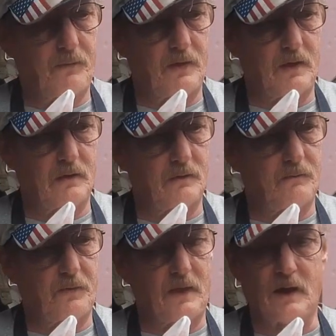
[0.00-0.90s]
for
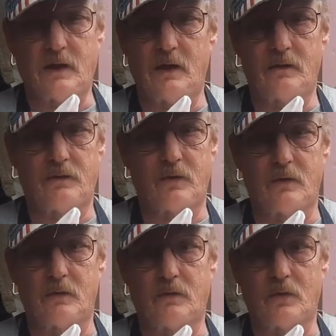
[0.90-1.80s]
that kid
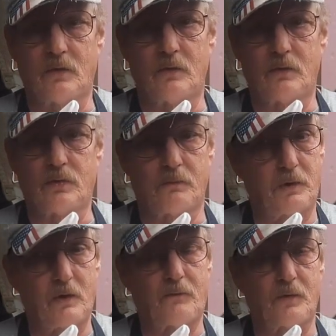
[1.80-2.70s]
to lose a
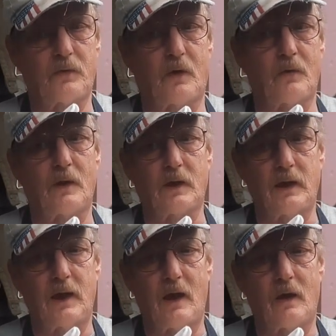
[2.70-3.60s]
beautiful doe like
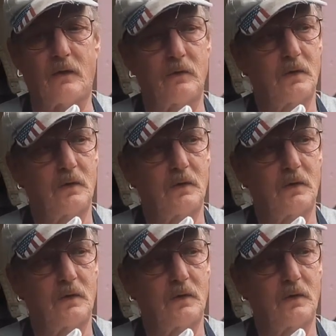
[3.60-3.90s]
he had.